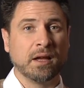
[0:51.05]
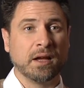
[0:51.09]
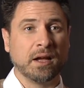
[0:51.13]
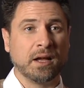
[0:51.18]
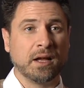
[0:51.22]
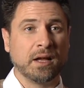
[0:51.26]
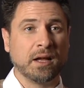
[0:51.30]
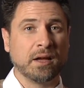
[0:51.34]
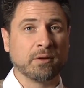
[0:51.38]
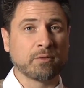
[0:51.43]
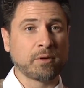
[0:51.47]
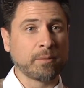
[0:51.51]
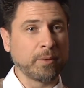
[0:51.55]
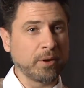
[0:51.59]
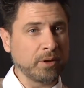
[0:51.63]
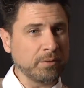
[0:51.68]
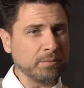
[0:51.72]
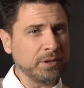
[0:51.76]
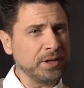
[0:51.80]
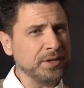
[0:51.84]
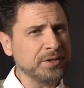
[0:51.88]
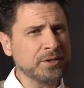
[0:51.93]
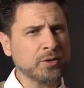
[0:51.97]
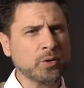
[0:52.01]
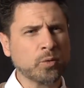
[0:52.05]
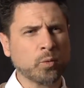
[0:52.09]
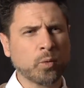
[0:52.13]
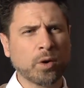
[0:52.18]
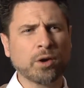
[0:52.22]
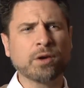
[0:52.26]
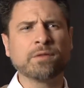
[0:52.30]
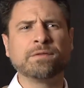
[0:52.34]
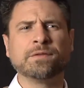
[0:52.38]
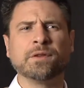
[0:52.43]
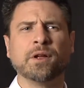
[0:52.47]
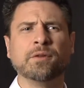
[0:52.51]
Uh, remoting plays into
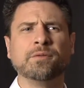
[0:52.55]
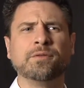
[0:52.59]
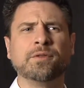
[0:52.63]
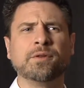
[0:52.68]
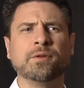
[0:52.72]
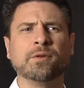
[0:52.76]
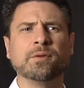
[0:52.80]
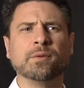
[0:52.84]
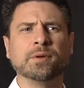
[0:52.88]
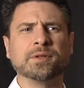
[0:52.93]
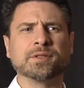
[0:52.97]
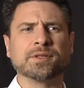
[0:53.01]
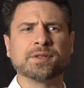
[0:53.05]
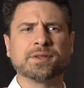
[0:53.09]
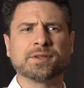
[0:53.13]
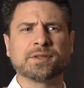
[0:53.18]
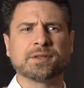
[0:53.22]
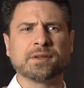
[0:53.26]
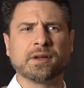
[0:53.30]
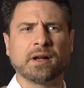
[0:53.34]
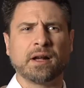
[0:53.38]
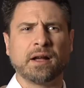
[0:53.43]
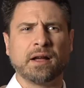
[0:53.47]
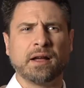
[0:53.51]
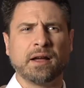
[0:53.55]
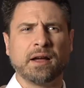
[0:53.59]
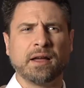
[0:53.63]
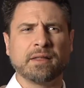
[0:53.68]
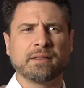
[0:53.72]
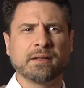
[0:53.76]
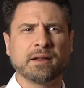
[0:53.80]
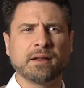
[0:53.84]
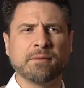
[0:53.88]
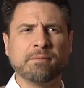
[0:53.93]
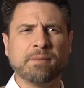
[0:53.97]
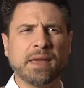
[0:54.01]
workflow too, which is, I
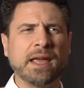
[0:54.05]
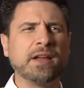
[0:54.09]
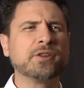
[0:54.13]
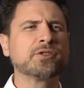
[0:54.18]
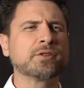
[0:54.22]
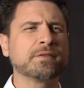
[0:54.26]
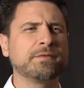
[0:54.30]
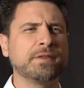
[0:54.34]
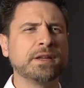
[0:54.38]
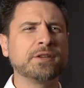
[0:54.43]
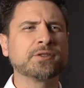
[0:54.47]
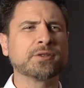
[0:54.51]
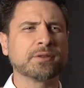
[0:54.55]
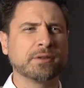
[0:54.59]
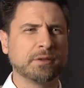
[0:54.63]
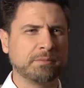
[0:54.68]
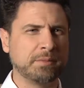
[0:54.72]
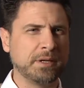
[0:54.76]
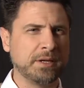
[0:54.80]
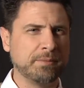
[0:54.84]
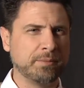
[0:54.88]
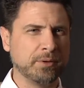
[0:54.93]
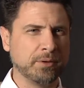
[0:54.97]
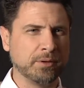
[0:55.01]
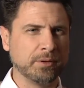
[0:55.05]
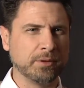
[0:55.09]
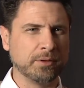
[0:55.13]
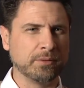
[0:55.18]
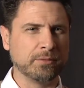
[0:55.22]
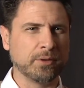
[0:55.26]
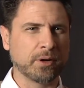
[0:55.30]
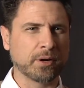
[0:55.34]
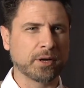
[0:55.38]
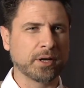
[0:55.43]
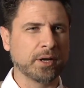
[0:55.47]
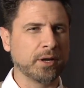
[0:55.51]
think, a major feature that
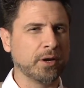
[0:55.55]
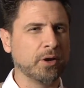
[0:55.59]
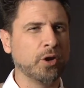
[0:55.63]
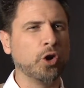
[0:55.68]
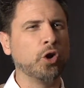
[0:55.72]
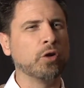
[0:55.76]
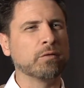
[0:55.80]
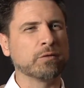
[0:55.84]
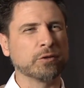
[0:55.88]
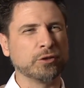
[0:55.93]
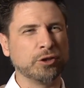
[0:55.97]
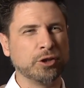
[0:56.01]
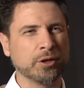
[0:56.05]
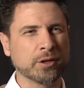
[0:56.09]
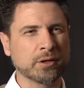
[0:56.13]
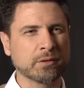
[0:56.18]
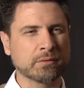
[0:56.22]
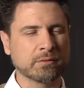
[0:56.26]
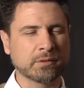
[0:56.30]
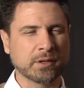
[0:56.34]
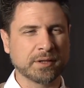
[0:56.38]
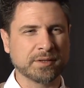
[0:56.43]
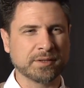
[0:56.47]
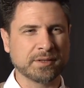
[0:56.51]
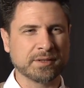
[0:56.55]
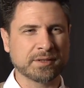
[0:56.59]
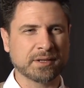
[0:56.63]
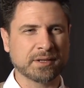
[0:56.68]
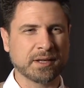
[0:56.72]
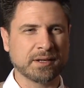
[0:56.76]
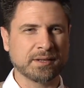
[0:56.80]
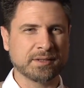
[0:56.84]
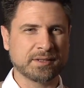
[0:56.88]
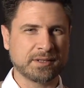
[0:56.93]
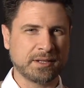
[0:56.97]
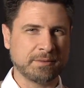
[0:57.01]
people are going to overlook because it's
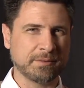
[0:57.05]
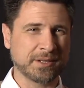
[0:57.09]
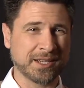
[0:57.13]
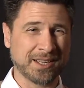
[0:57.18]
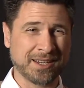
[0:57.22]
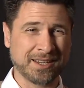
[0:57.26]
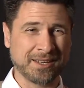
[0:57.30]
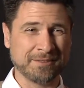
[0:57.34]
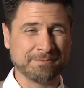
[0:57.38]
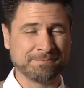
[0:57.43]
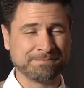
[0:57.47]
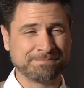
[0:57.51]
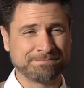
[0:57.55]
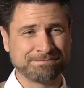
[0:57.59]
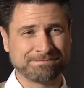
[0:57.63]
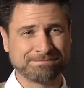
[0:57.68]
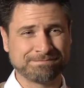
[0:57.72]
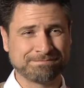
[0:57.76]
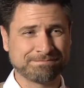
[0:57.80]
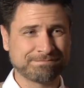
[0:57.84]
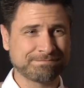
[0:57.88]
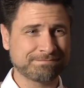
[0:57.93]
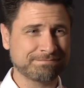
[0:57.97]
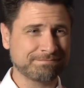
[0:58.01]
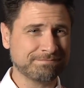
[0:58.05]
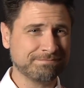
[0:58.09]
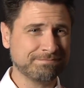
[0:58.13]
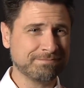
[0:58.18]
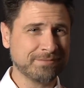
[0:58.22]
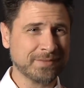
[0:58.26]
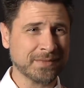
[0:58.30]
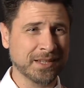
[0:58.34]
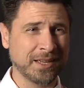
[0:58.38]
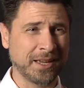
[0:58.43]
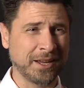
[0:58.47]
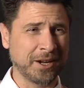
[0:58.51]
going to seem kind of
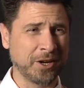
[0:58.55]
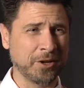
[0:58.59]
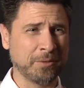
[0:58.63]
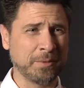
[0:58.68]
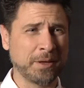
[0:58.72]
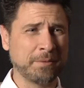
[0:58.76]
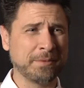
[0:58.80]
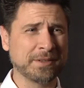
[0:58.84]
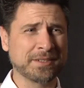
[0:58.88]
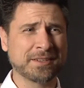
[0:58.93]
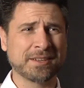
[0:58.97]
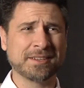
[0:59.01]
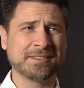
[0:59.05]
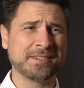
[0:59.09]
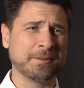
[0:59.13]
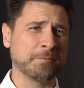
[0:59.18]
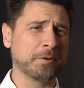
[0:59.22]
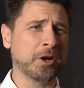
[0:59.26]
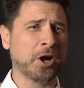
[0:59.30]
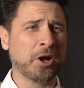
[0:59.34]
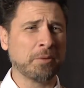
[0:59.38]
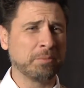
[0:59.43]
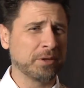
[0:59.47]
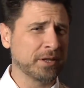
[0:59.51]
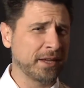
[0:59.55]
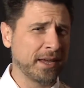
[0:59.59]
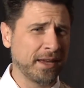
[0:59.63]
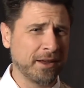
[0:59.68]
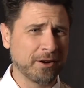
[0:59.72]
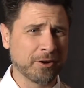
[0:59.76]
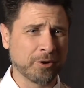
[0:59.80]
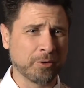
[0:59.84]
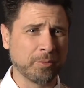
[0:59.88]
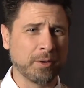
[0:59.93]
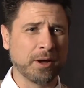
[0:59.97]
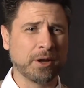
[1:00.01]
I don't know, maybe it's going to seem complicated
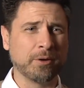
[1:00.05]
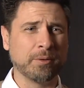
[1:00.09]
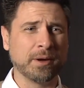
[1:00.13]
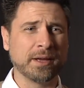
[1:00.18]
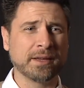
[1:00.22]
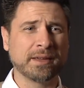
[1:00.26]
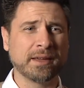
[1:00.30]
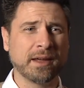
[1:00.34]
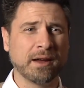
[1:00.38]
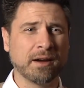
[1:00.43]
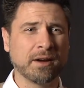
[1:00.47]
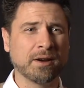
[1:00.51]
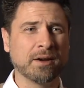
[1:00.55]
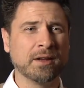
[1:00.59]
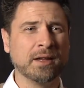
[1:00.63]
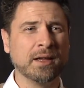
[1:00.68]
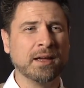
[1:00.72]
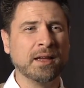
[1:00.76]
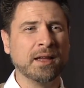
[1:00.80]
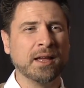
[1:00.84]
or why do I care?